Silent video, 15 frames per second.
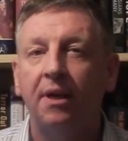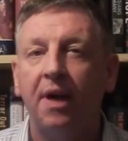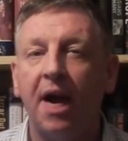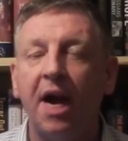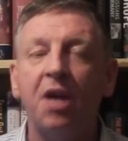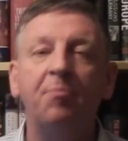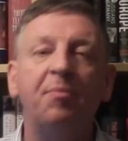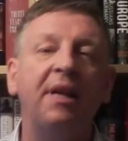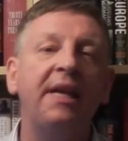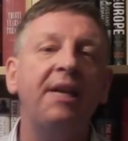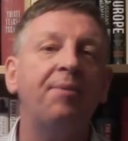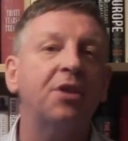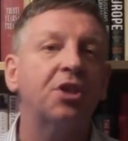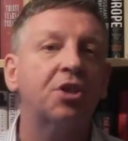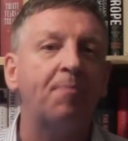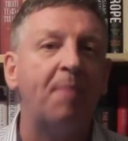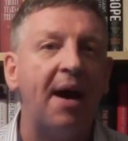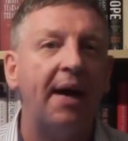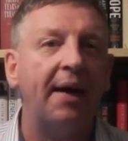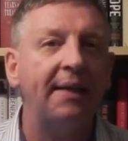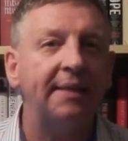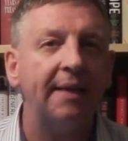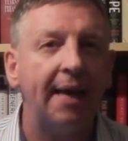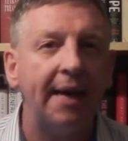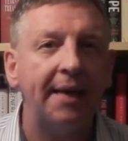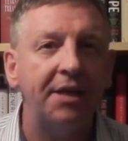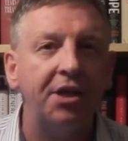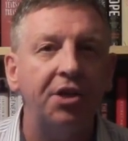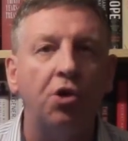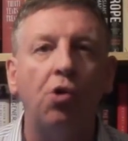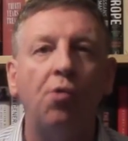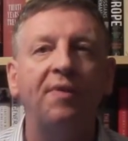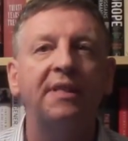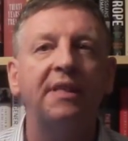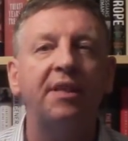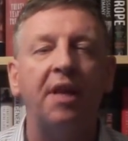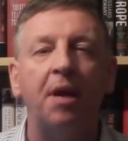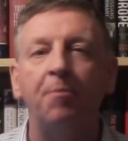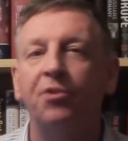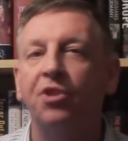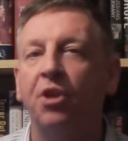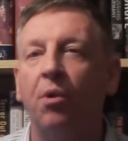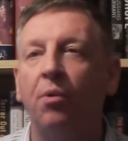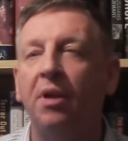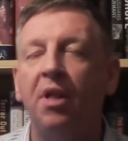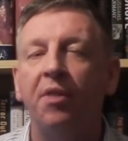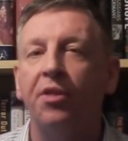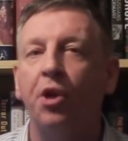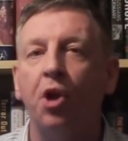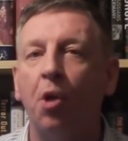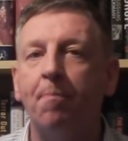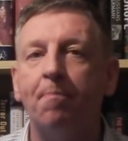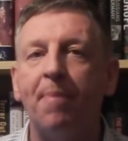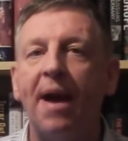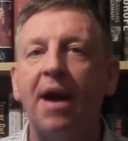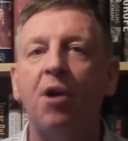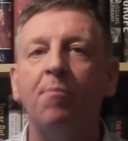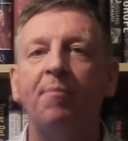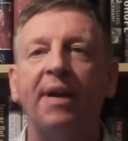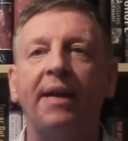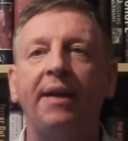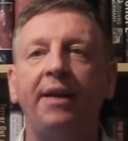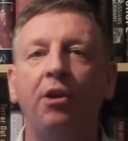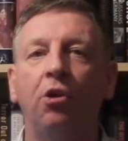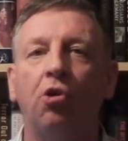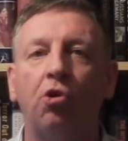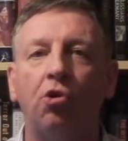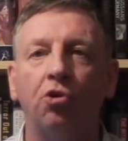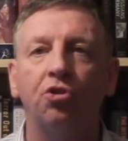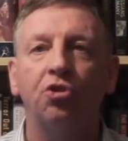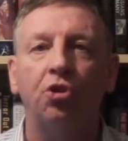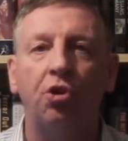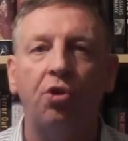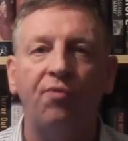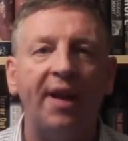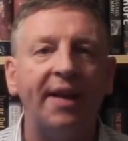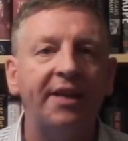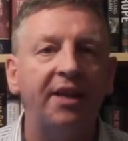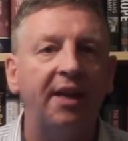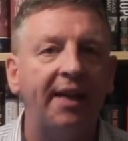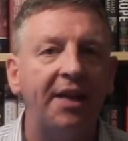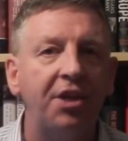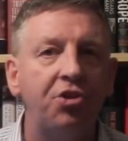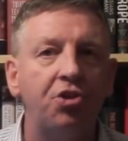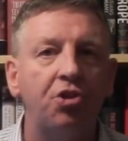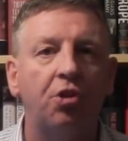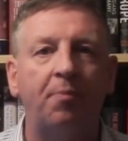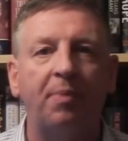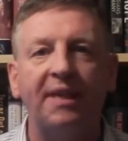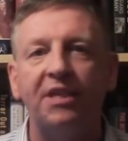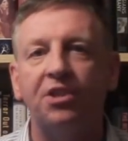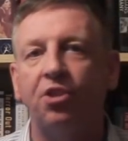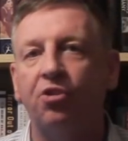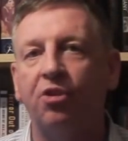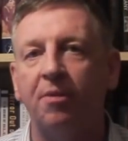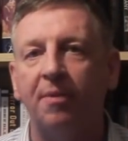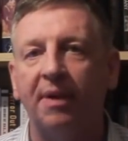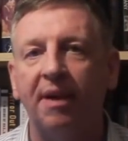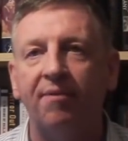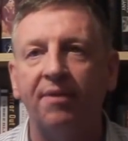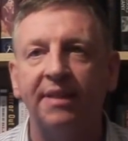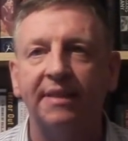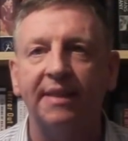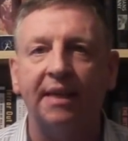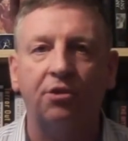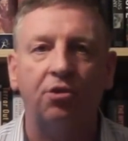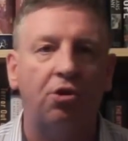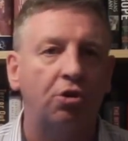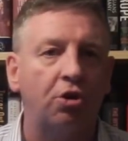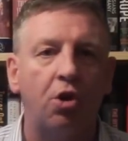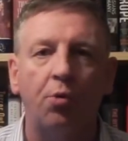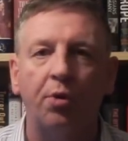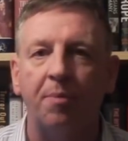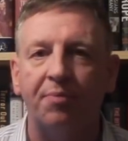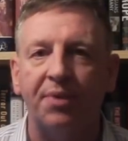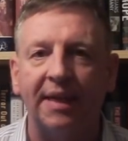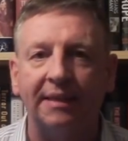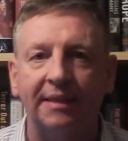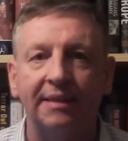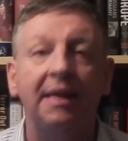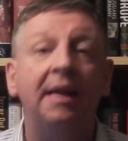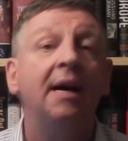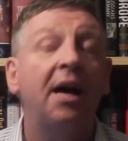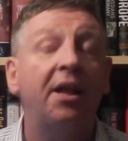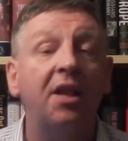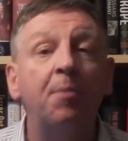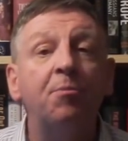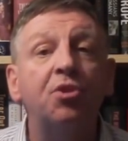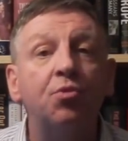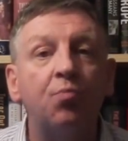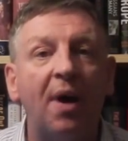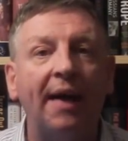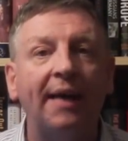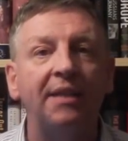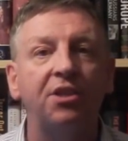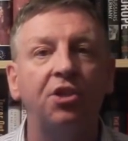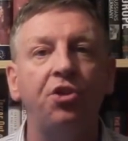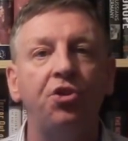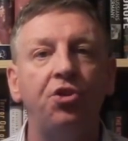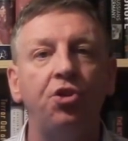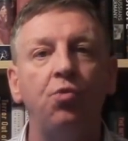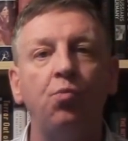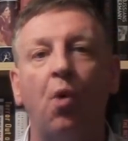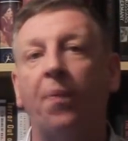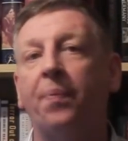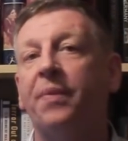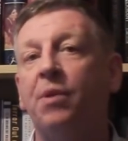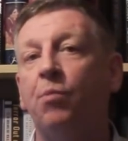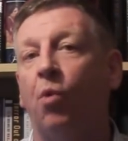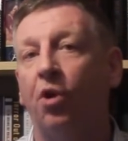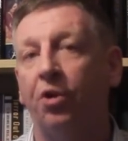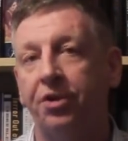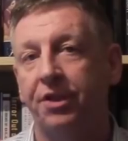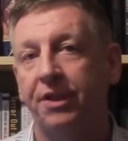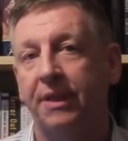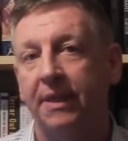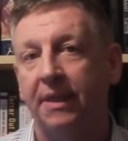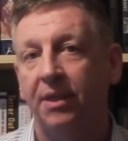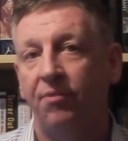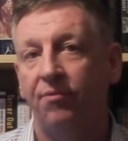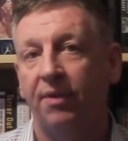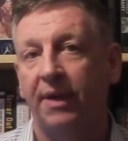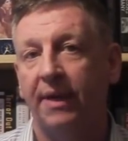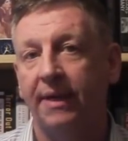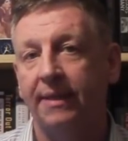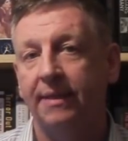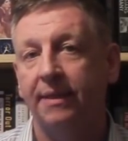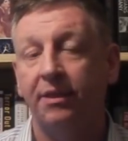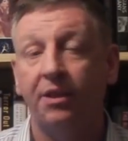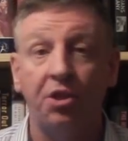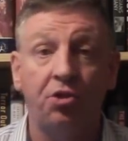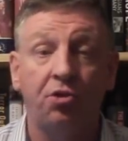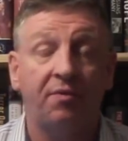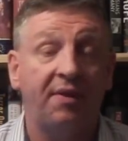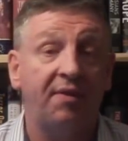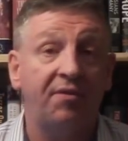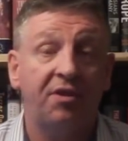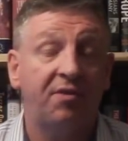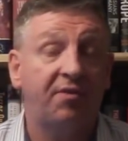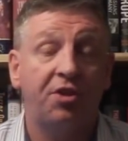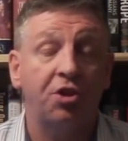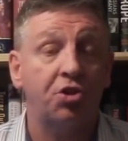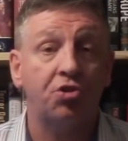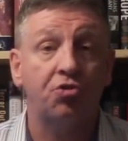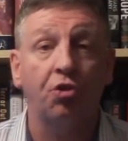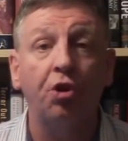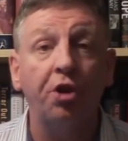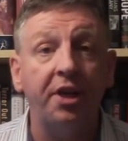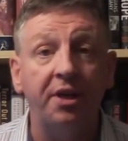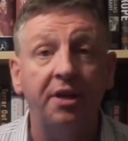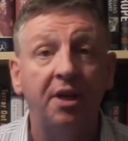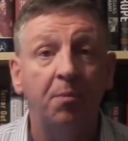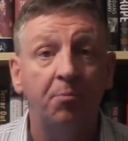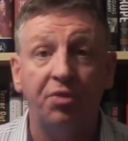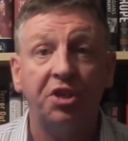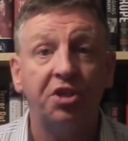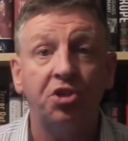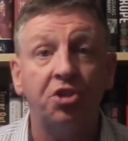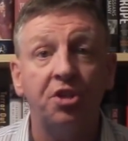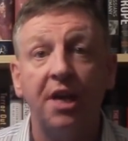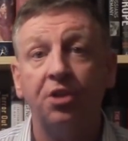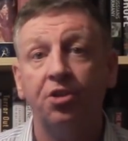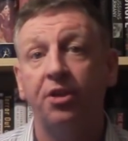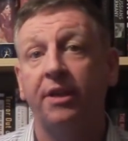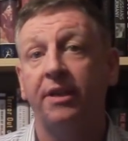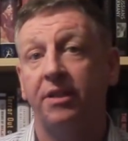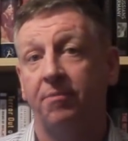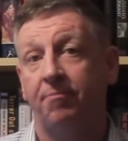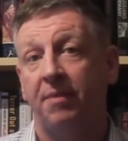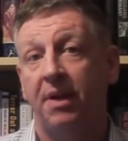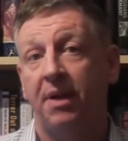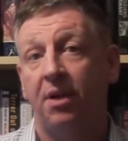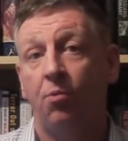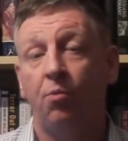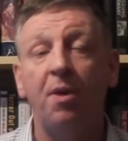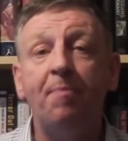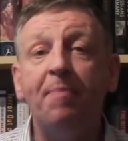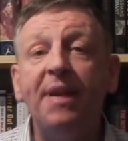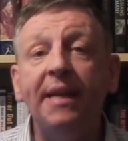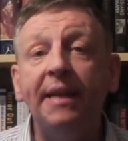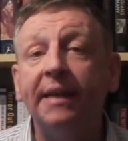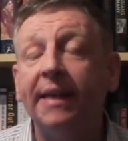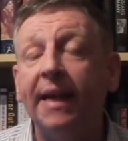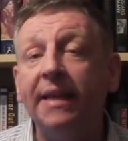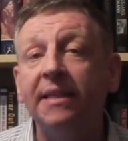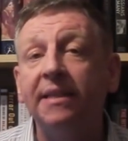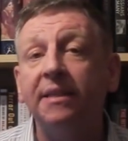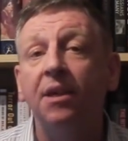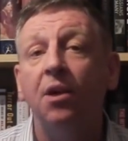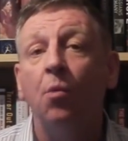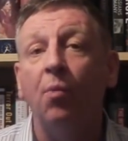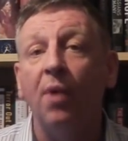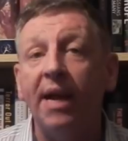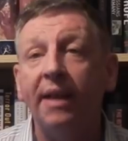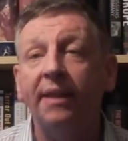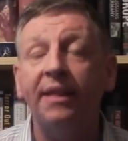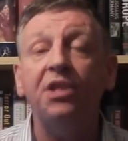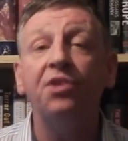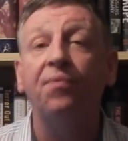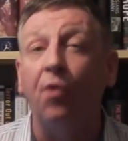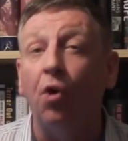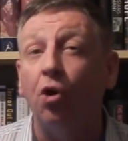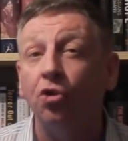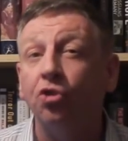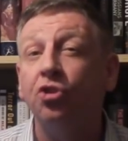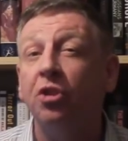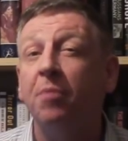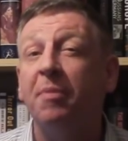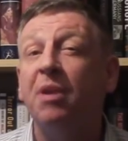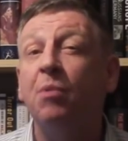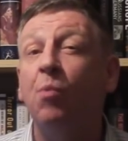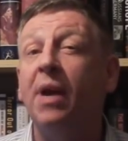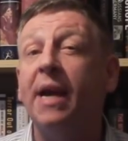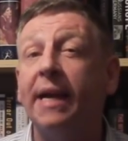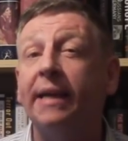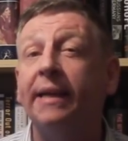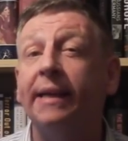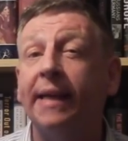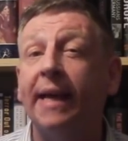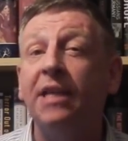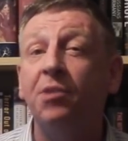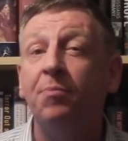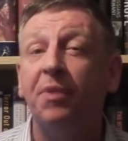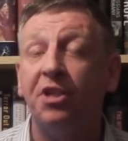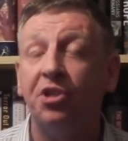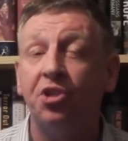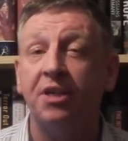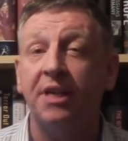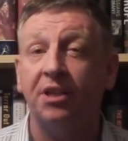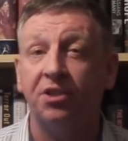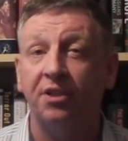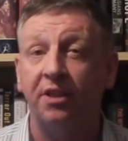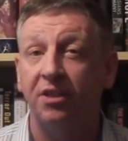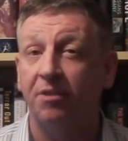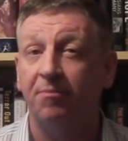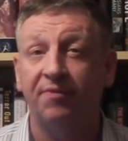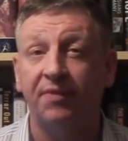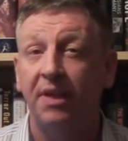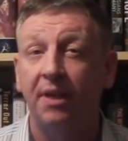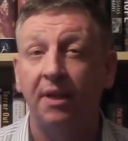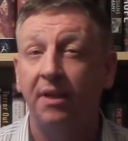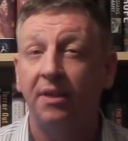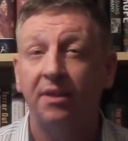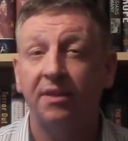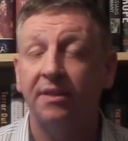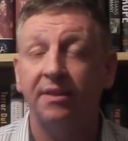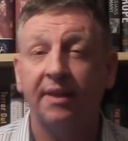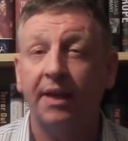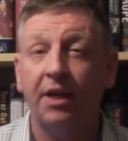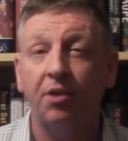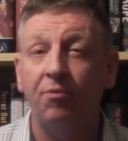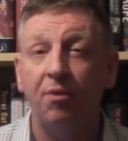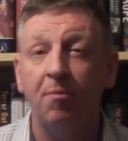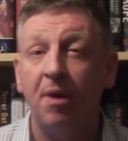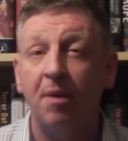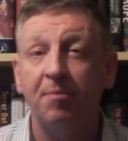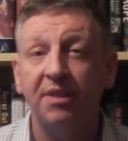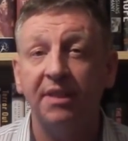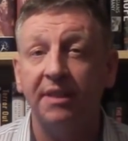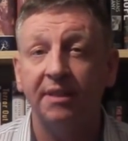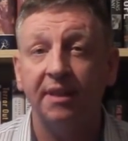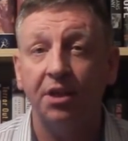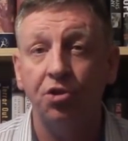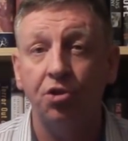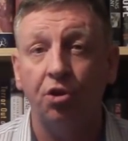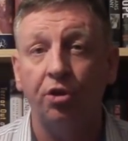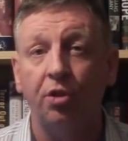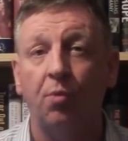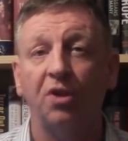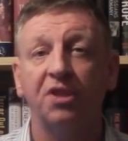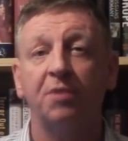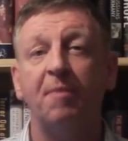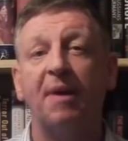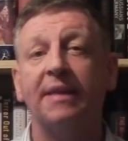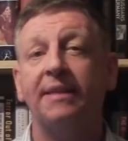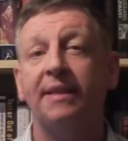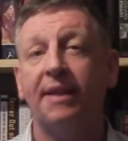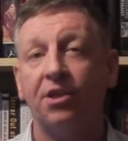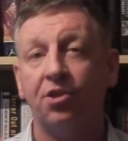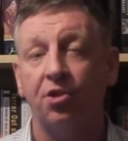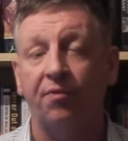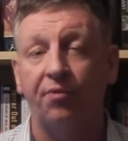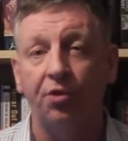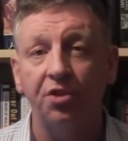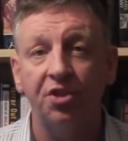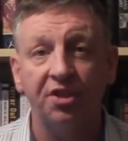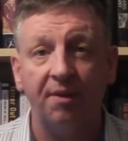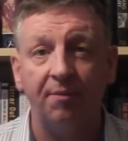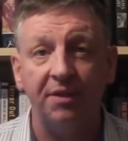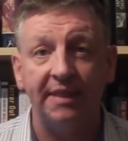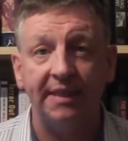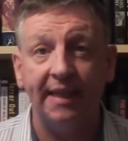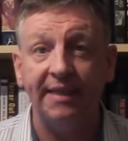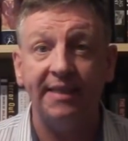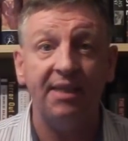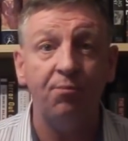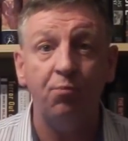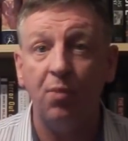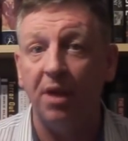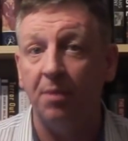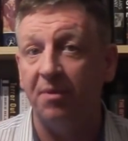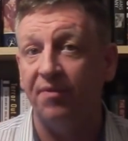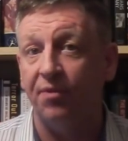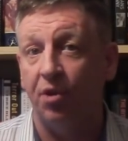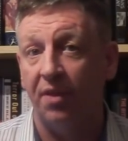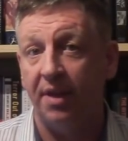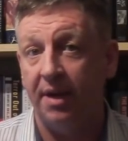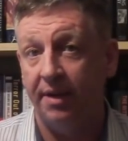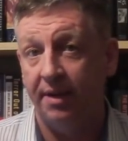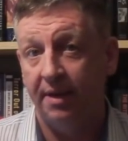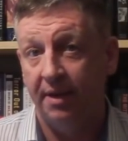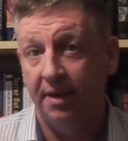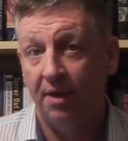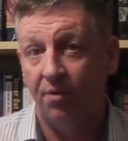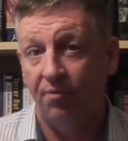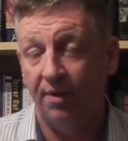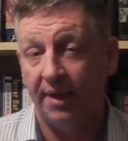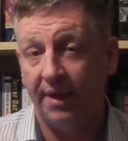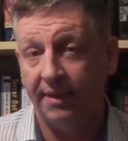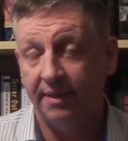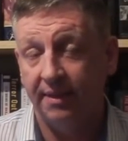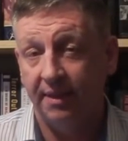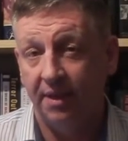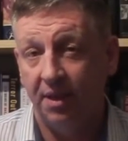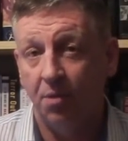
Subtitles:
I believe the spies are handed over to them, so they're not bound by any laws or regulation or Police and Criminal Evidence Act or code of practice, and them swines can do what they want, right? They've destroyed British nationalism. We've been against, where these forces have been working against British nationalism since I can remember, since I joined the once mighty National Front in 78, even well before then, right?